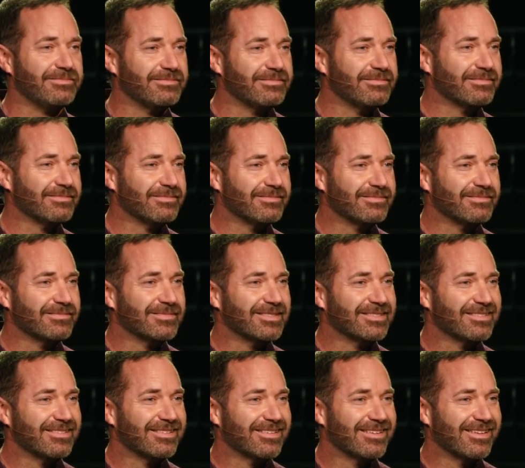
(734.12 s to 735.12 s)

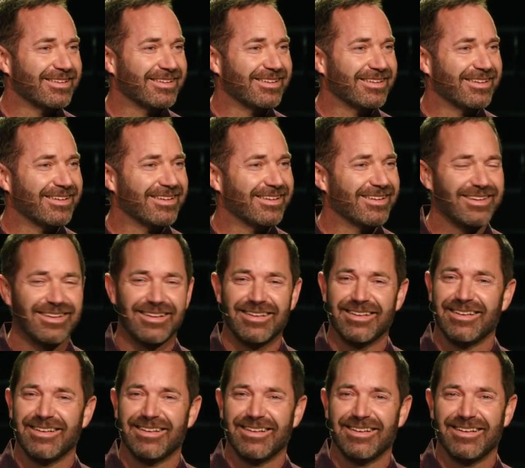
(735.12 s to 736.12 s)

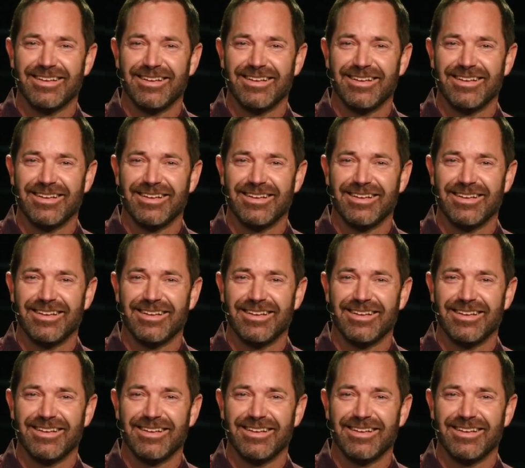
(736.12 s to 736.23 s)
No one is speaking in this clip.